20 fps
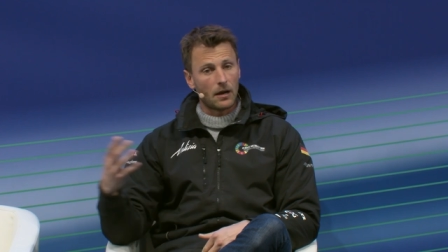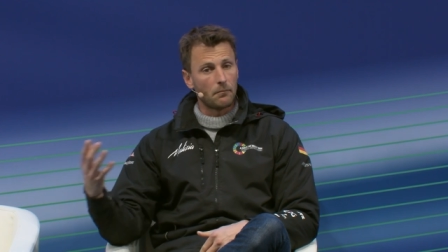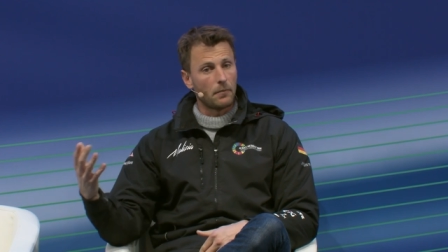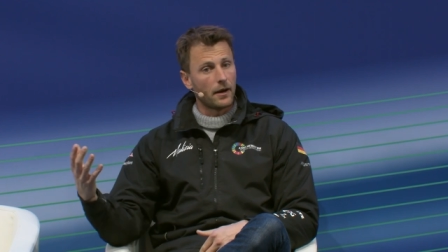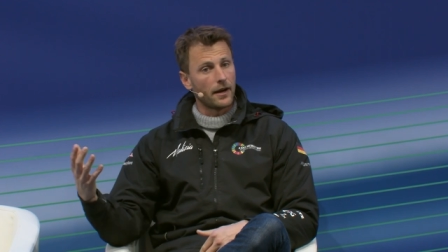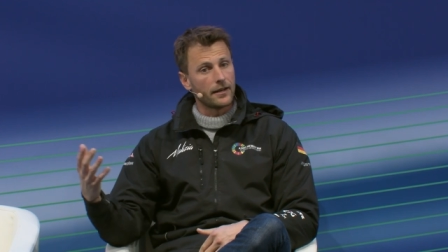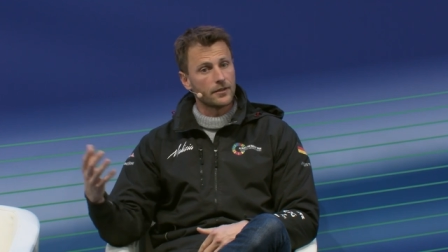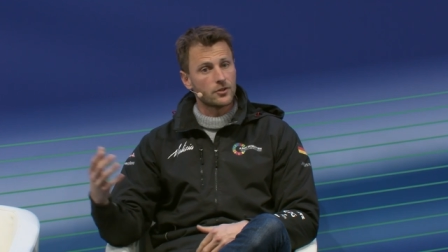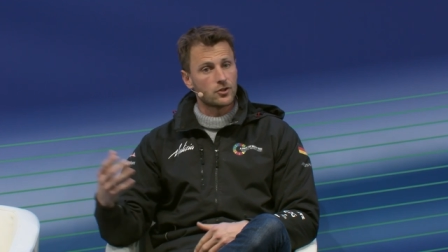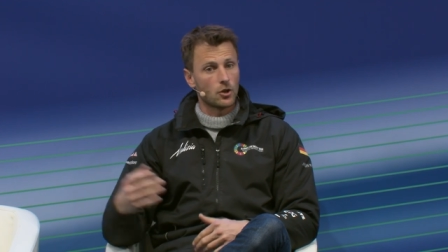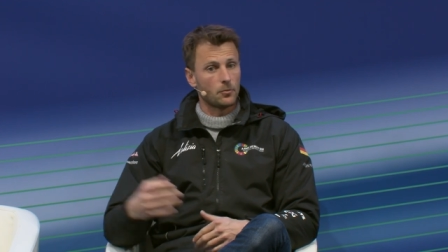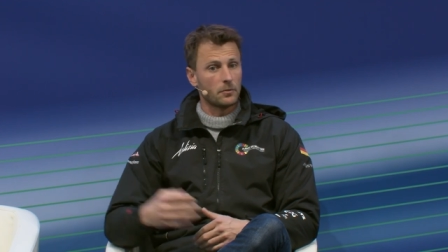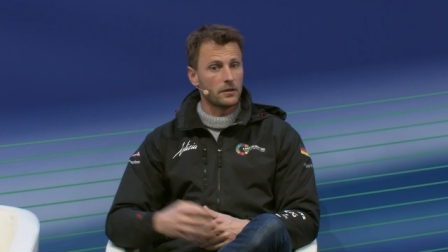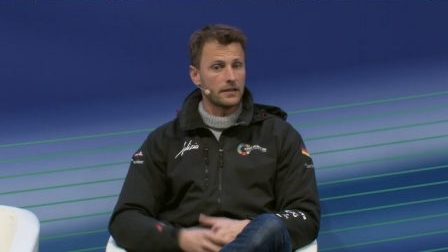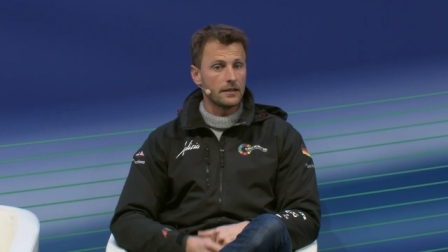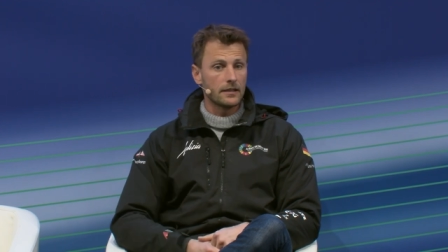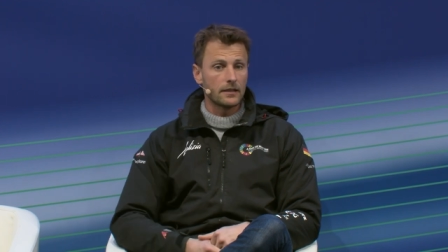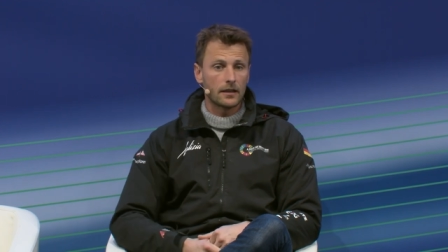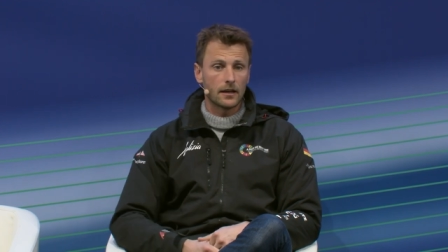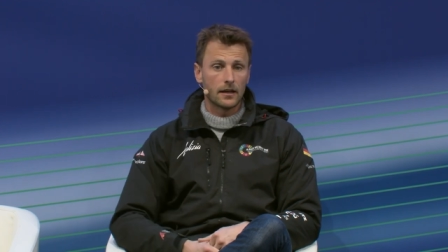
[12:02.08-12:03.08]
by in
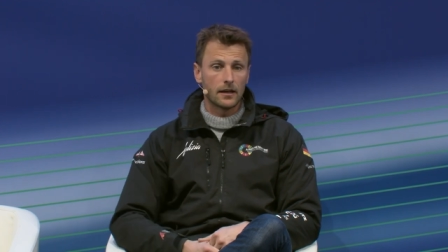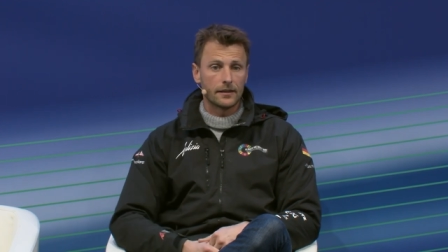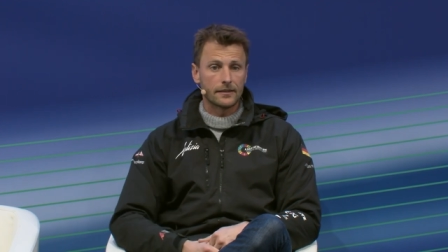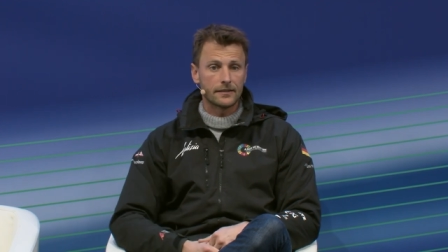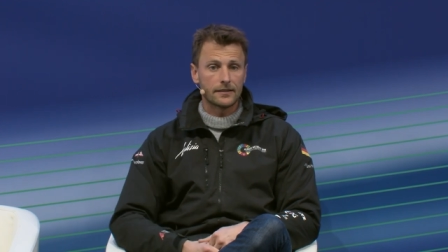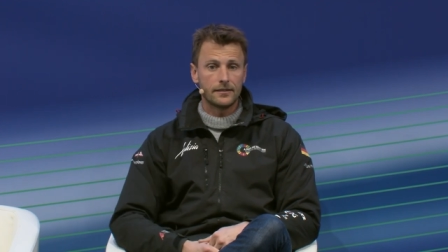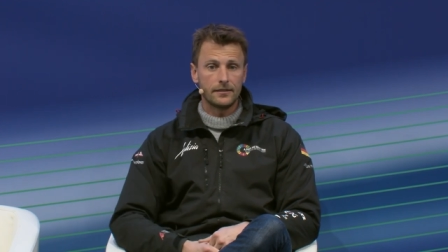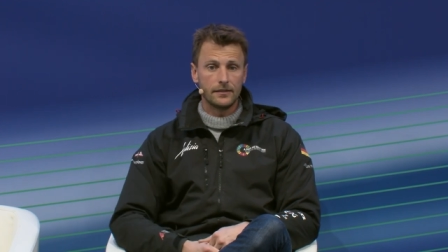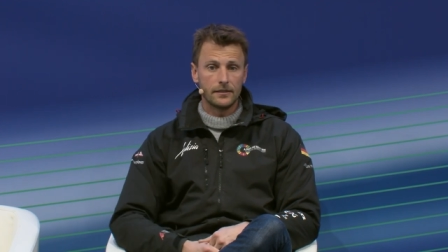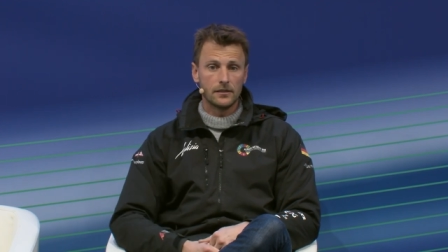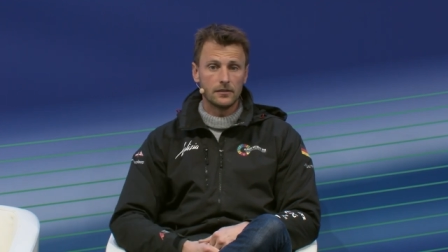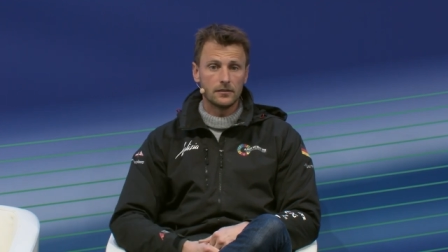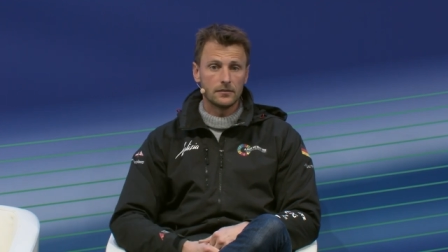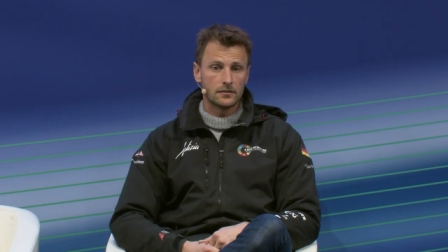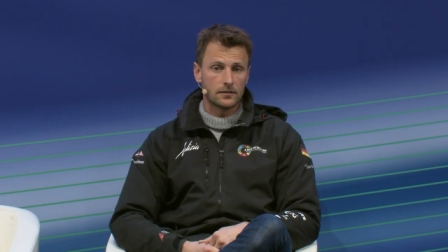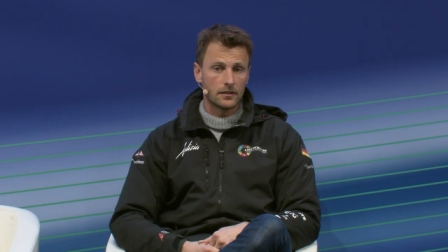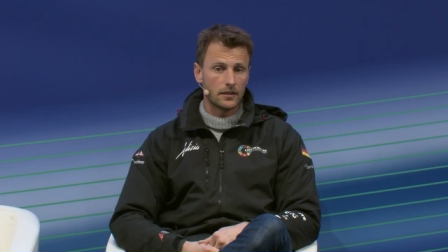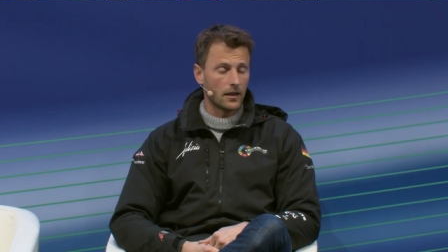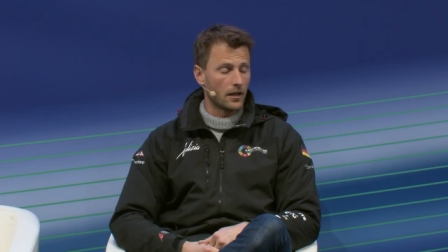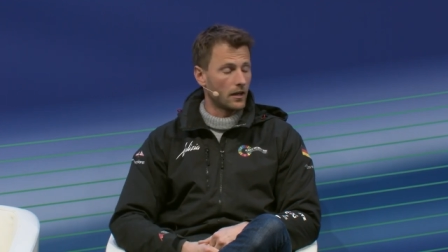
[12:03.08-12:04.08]
Germany, uh, in Kiel,
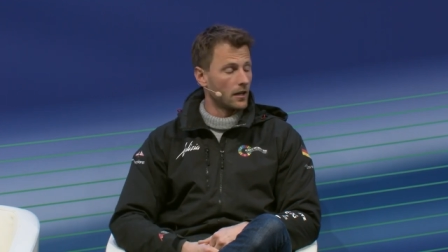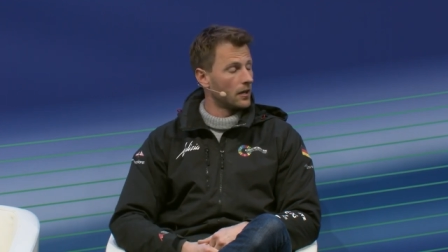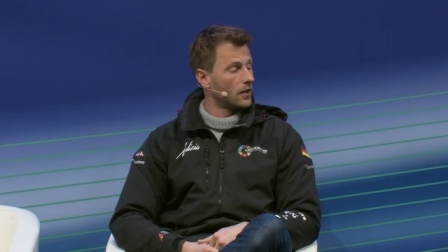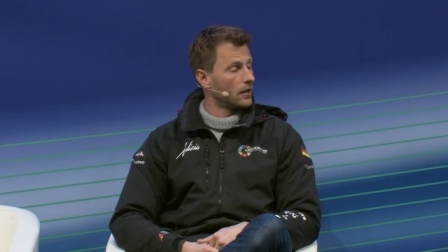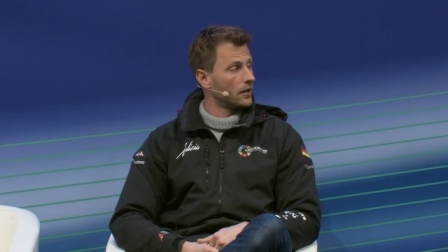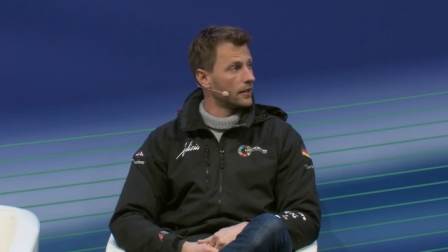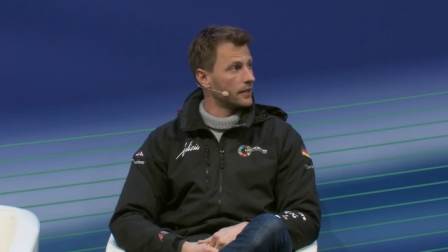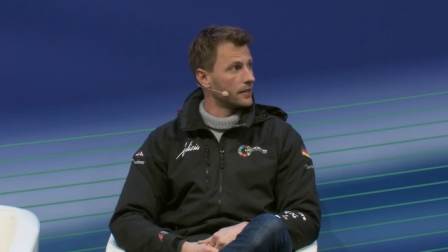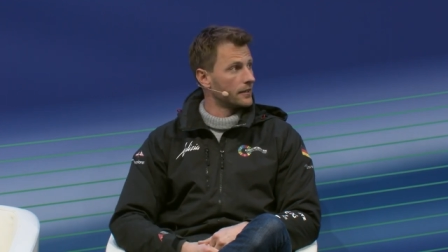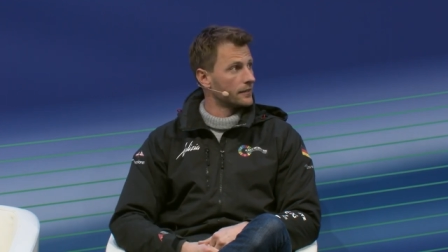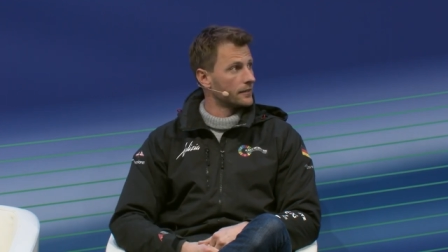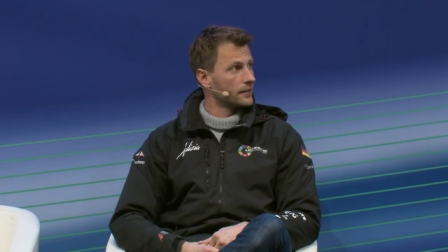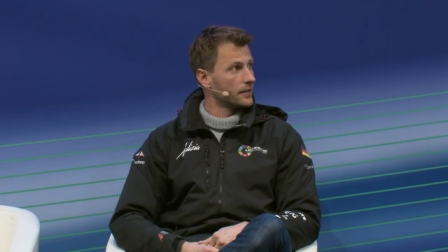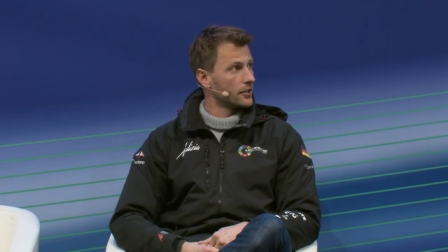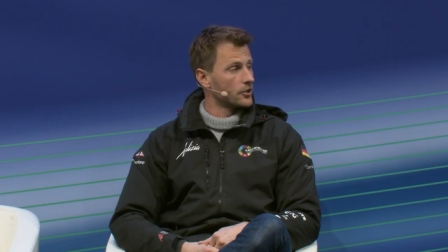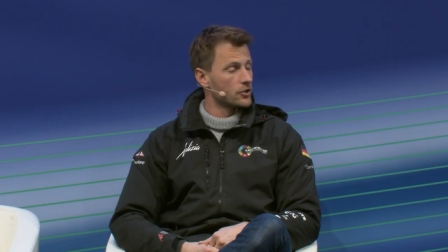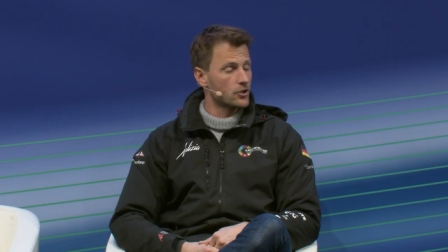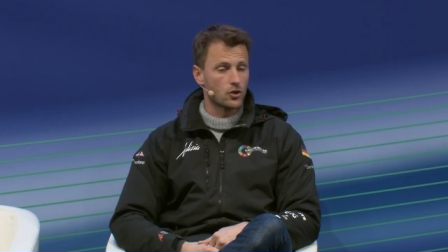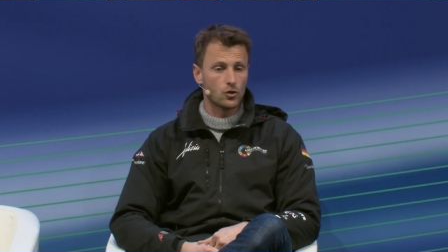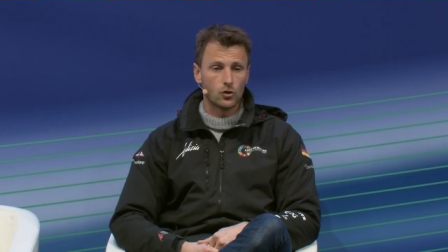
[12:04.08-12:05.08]
uh, in,
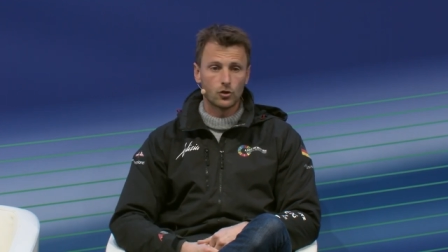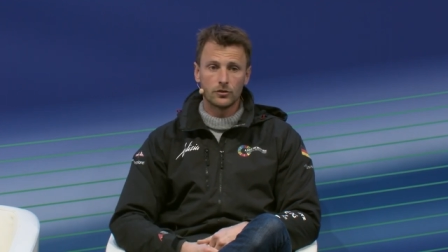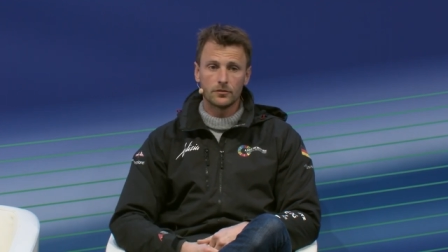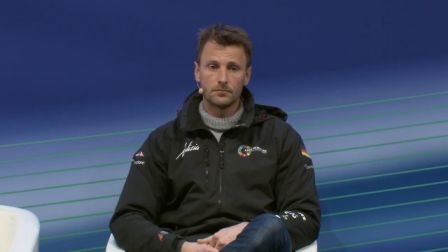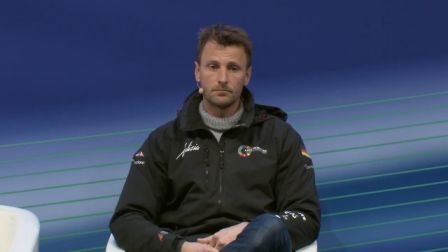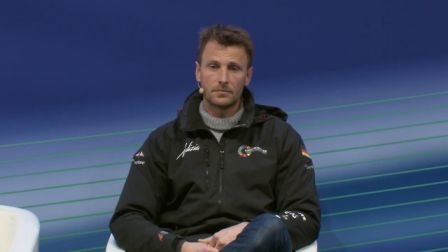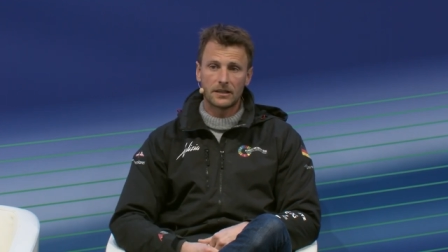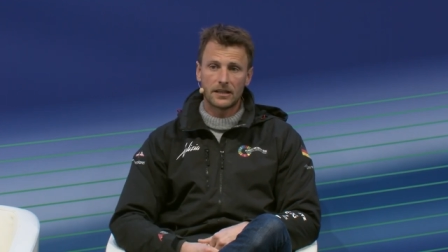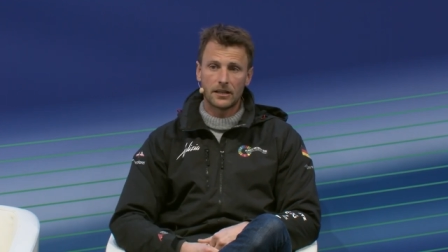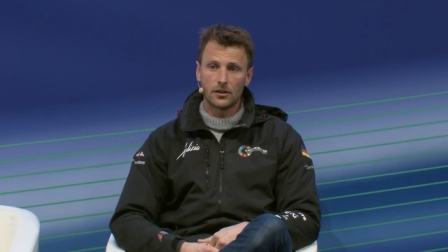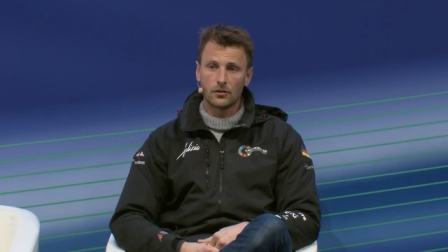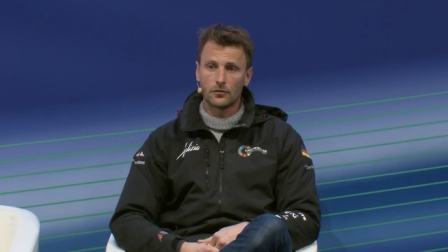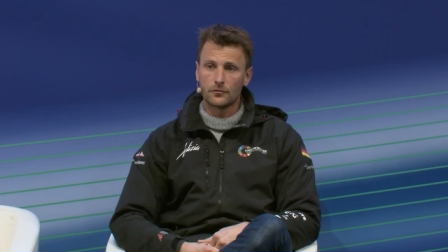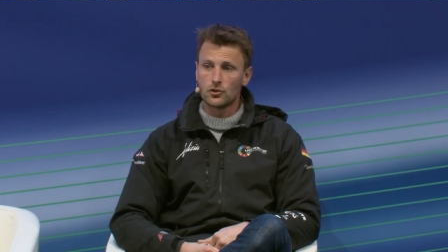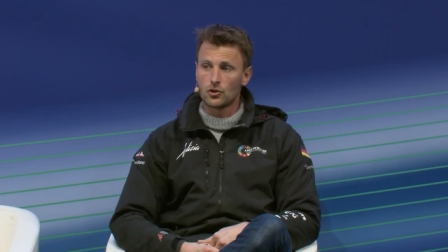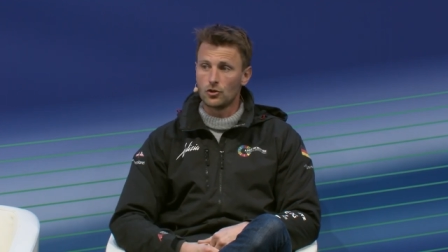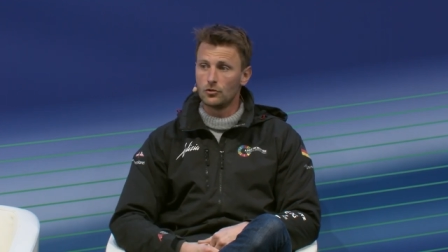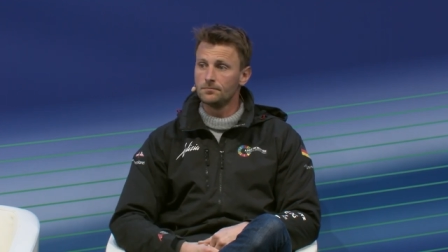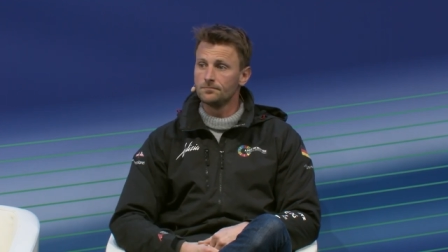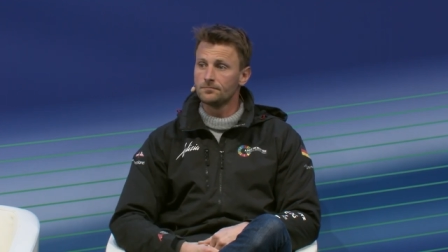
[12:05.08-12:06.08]
in June, beginning of
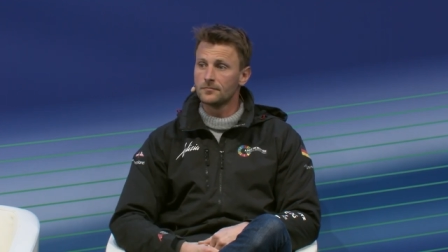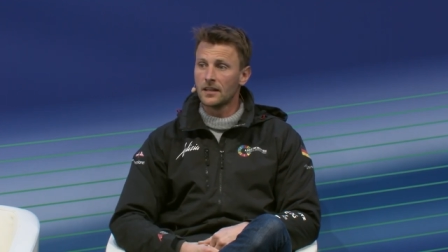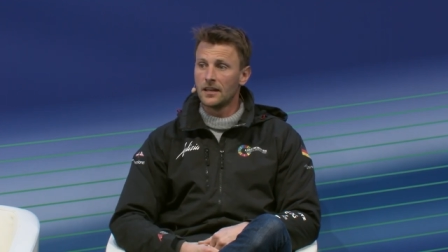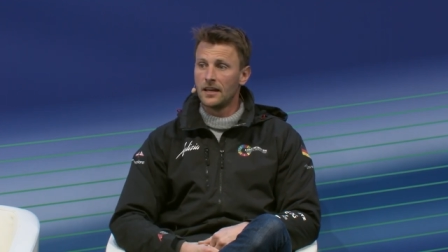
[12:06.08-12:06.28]
June.